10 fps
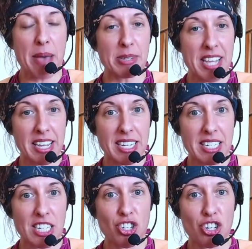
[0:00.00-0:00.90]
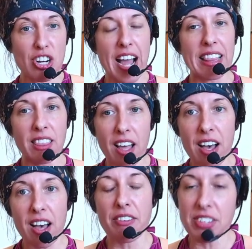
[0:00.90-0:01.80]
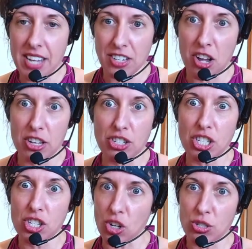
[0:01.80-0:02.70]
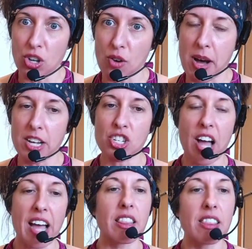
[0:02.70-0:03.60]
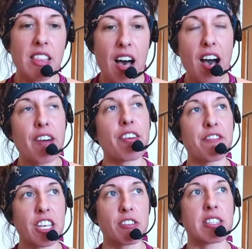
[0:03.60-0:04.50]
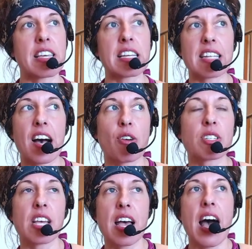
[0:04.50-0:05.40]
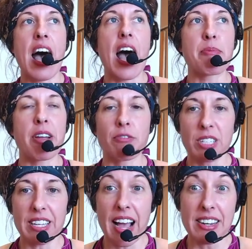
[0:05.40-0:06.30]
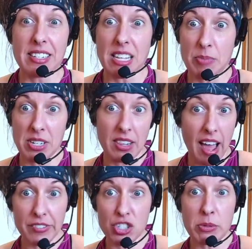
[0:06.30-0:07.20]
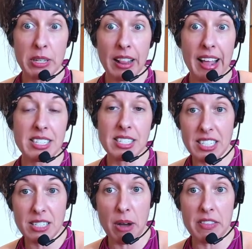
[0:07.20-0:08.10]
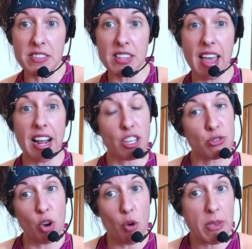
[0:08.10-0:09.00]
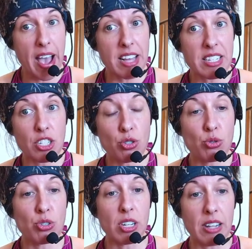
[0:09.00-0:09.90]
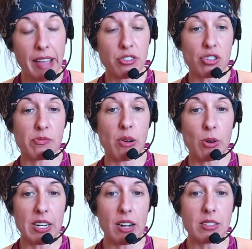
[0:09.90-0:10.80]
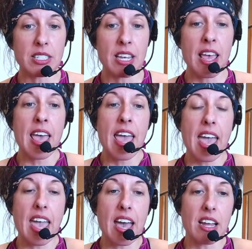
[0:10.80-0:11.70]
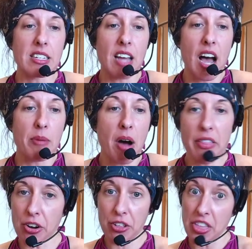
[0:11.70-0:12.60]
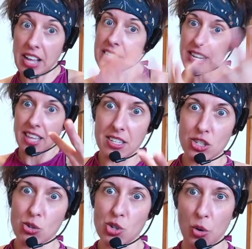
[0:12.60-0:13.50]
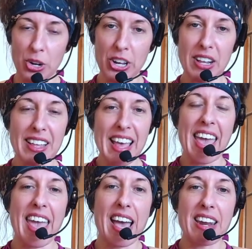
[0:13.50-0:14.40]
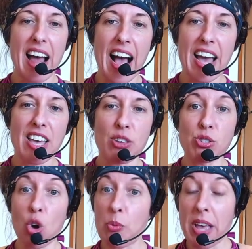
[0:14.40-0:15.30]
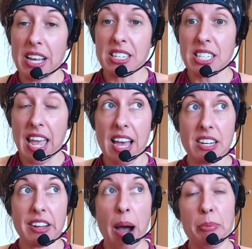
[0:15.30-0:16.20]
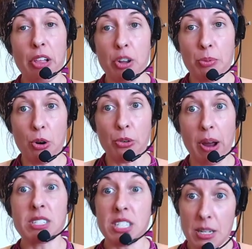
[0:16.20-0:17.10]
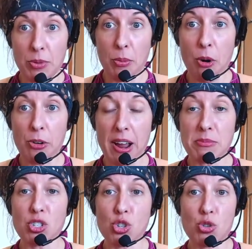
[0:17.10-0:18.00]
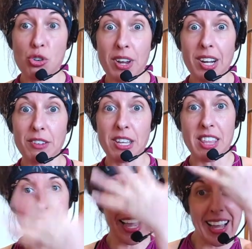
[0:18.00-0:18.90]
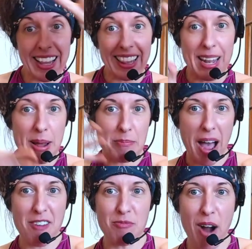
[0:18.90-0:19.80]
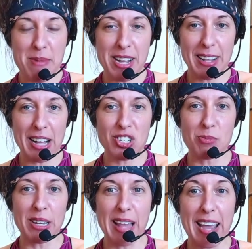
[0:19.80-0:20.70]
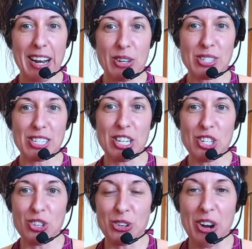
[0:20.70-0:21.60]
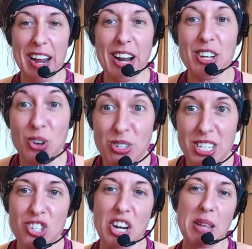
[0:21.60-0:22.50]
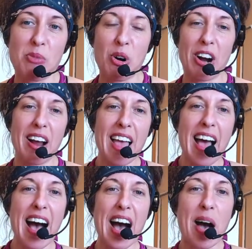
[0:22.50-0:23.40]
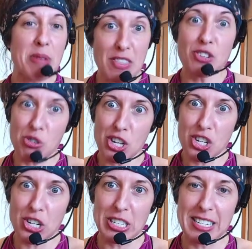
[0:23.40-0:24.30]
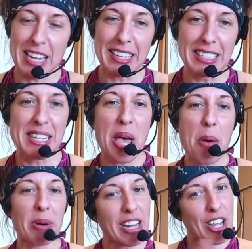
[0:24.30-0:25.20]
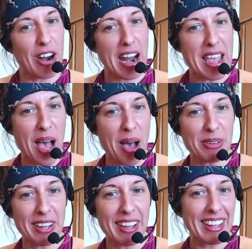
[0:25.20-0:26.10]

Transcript: I'm a techie teacher. I love technology so, so much. I love figuring things out. Um, I've really gotten deep into live streaming the last six months, and I use O B S to live stream my workouts and um, other things this tutorial, and I use O B S and a couple other programs, simple programs, to create everything. I brought my classroom online. I used to teach third grade. I don't teach anymore um, in the traditional sense, but here I am